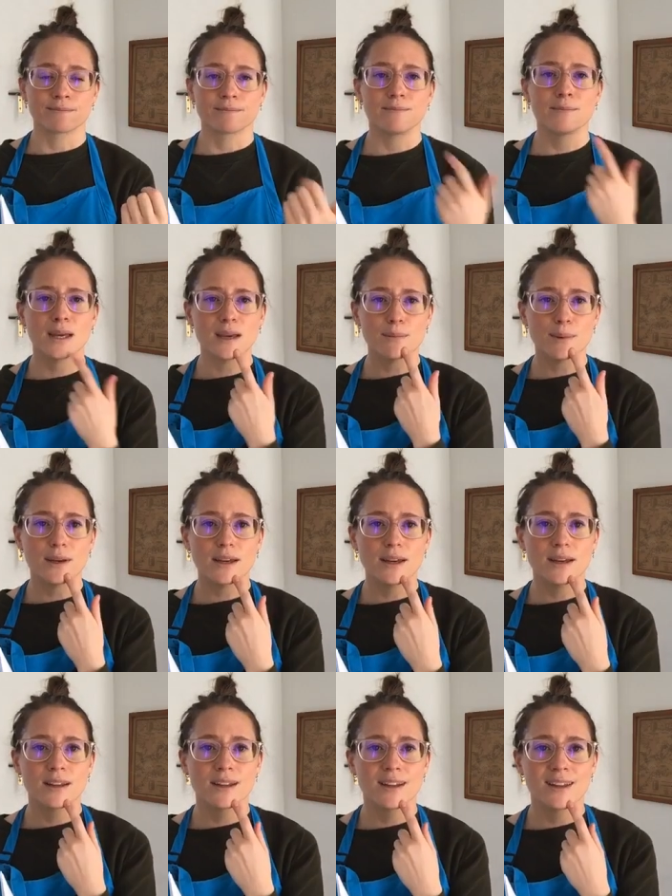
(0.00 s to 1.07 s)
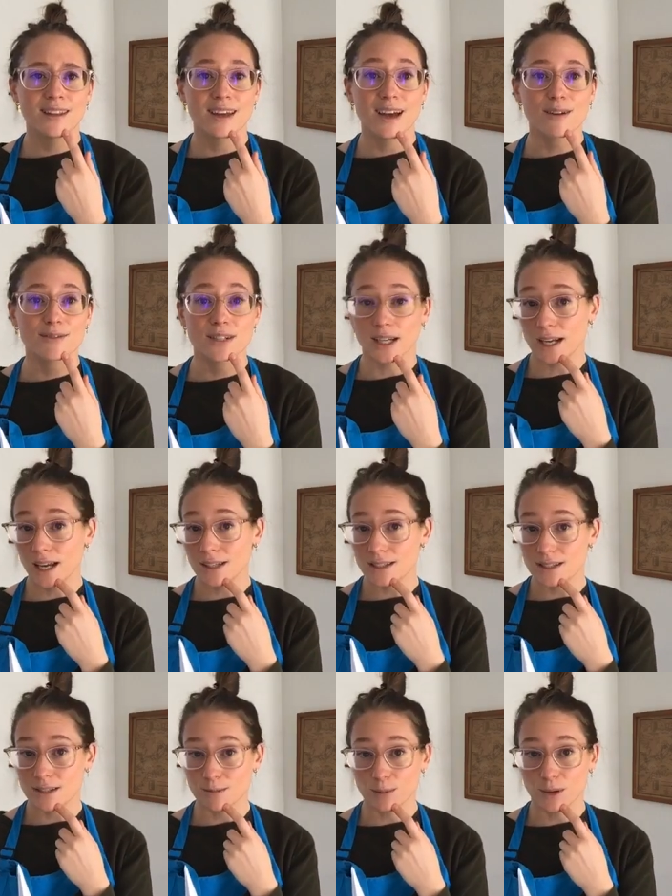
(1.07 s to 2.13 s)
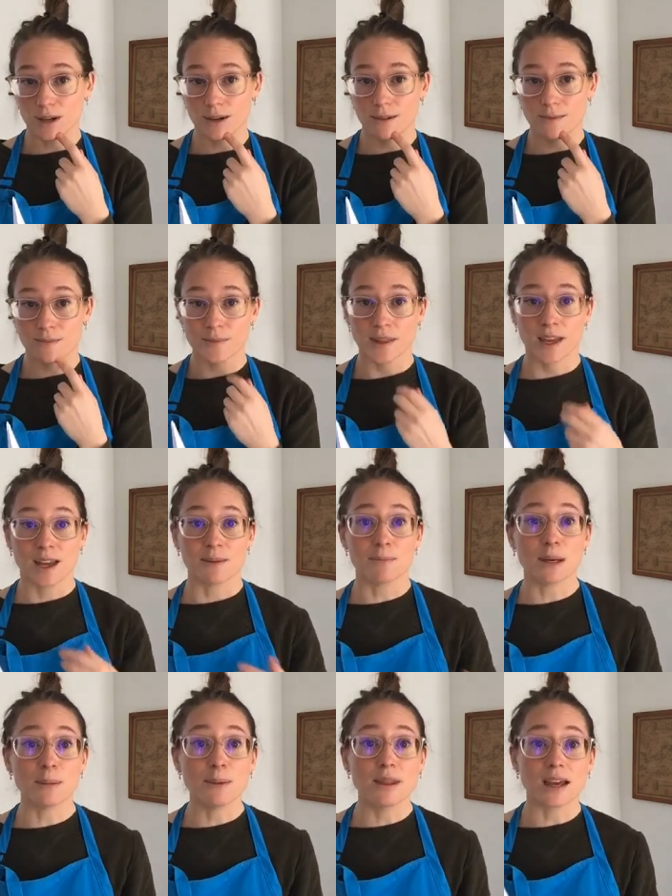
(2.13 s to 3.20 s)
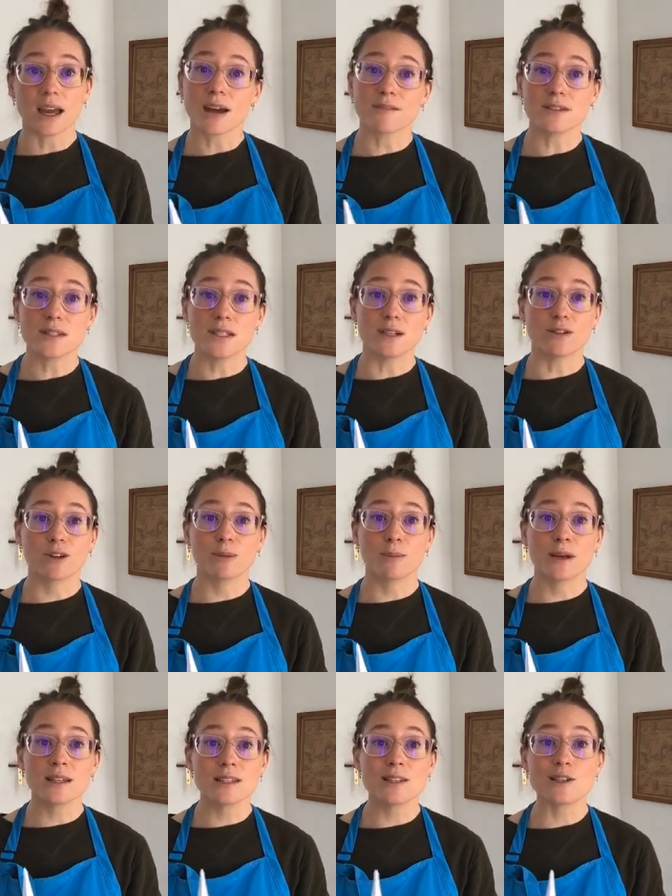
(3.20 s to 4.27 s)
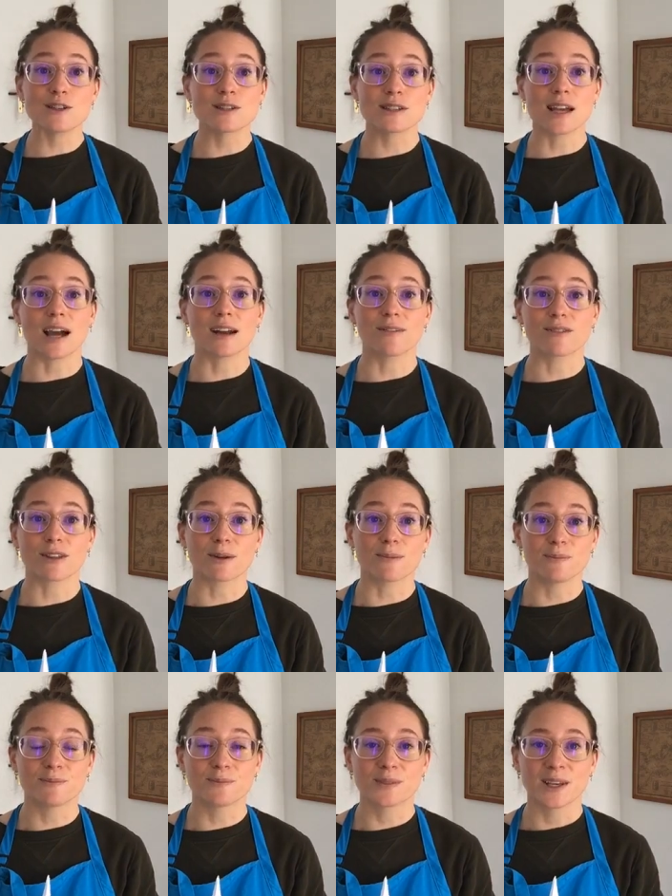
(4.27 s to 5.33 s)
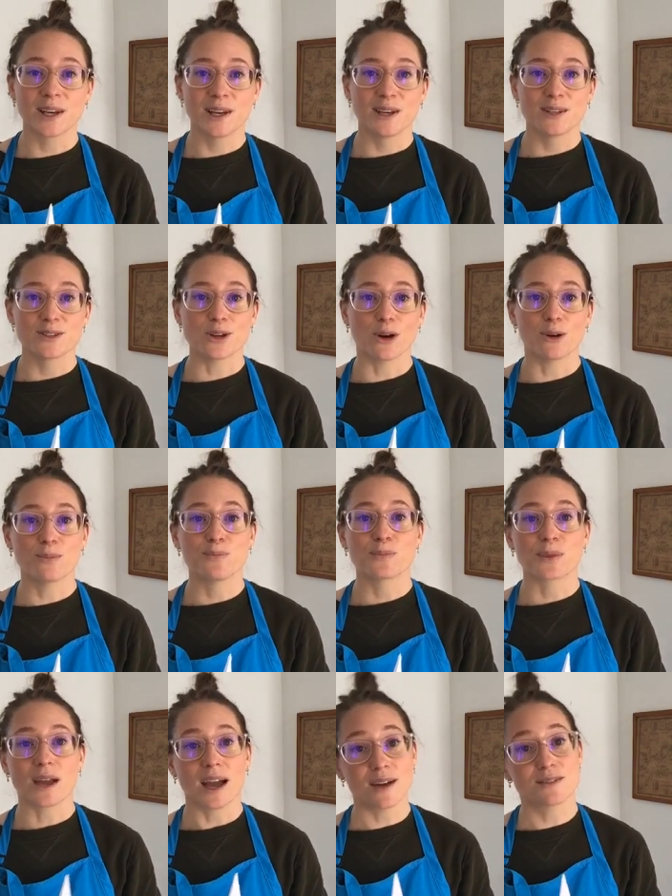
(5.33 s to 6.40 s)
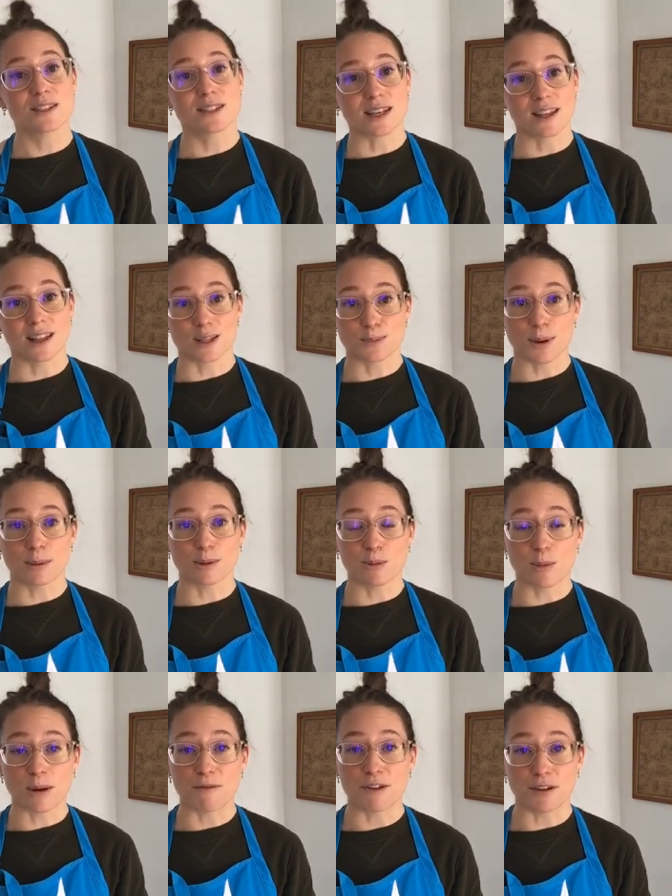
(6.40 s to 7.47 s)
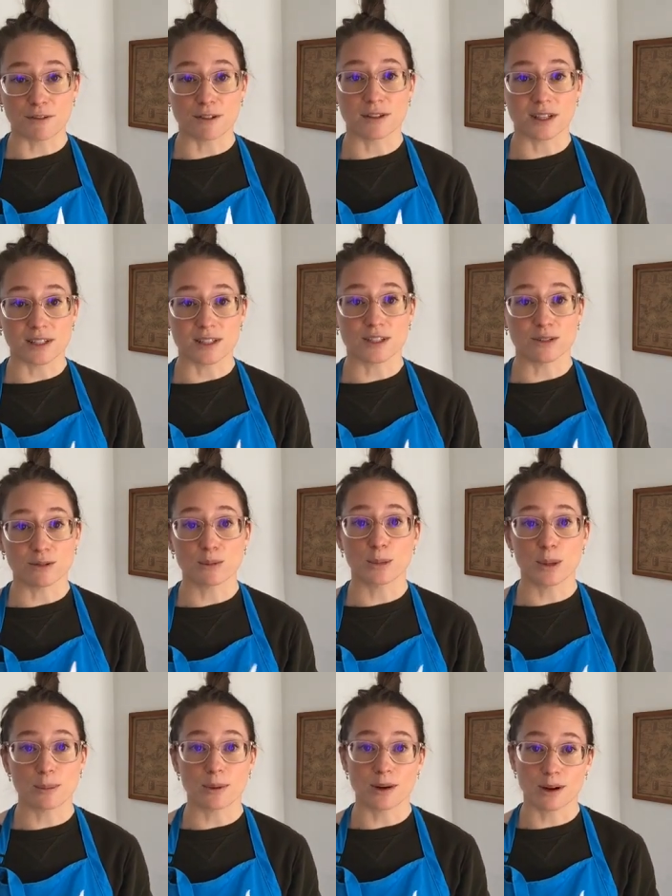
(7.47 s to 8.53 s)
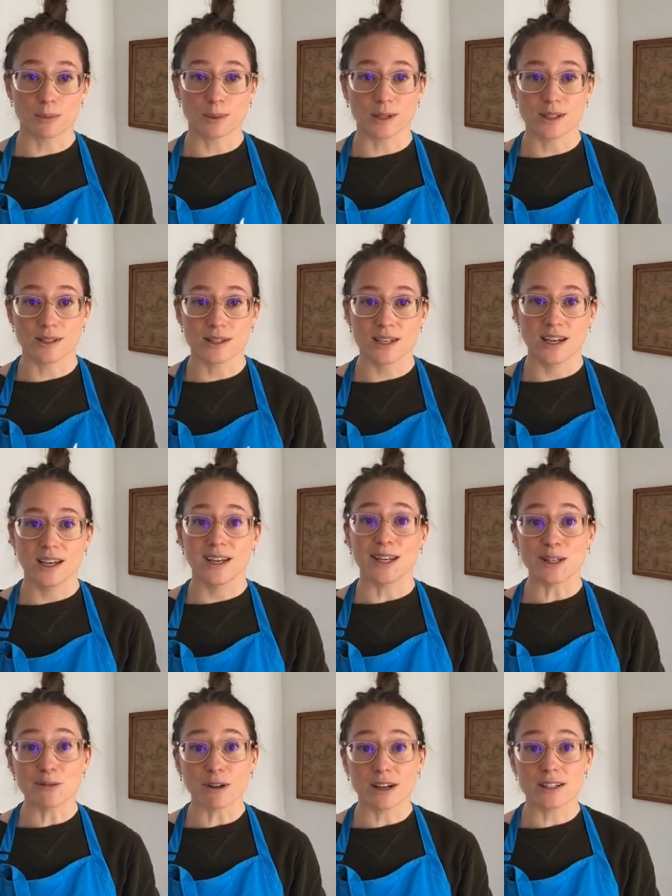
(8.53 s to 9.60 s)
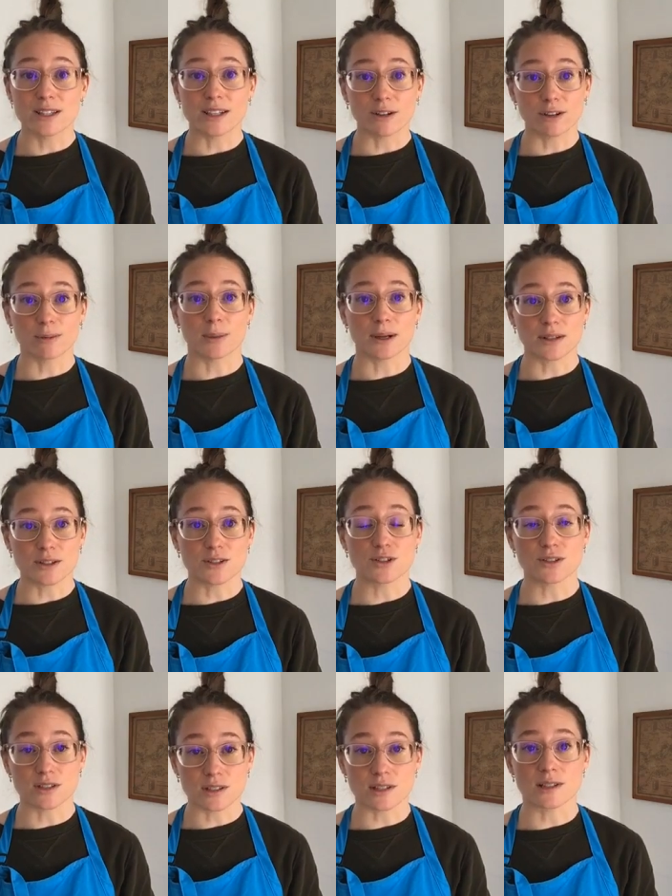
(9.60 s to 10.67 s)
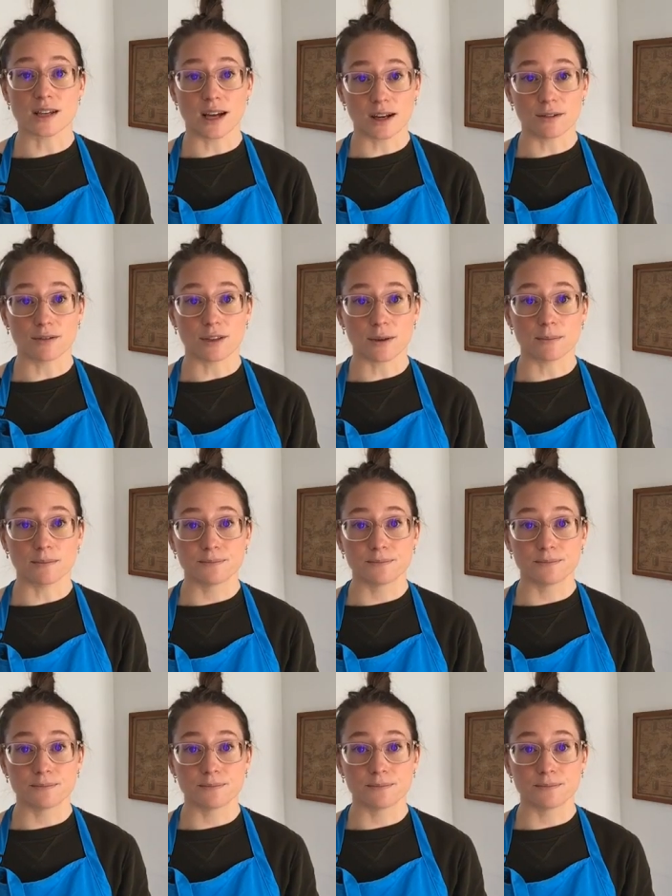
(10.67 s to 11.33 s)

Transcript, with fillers: Maybe they have to get somewhere. Maybe they have a secret message inside of them. So I have to say that's probably my favorite thing to do with paper airplanes is write secret messages inside of them.